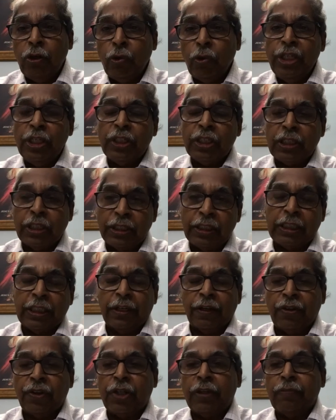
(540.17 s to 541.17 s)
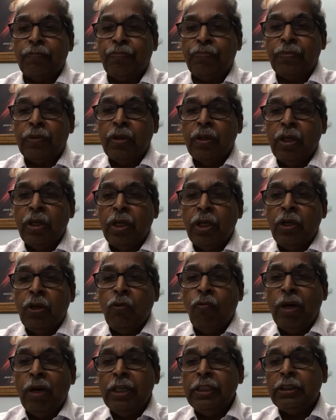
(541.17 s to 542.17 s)
law is concerned,
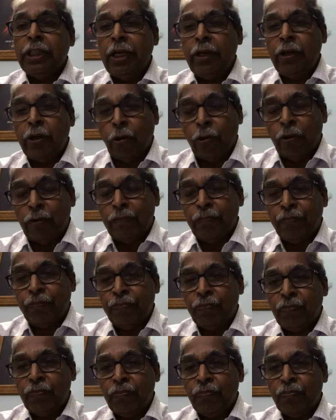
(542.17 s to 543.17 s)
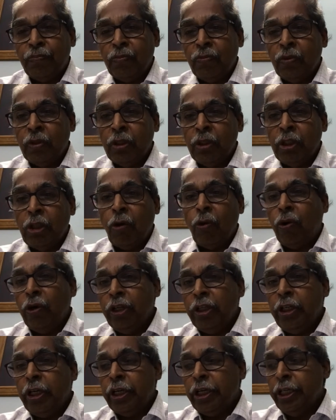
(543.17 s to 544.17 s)
what is the law? The
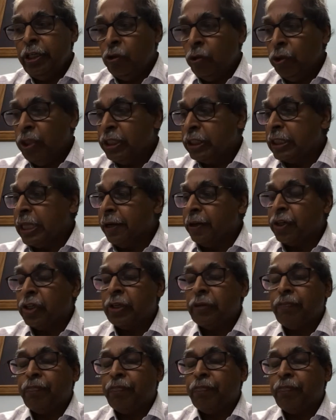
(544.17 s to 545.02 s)
ordinary law is that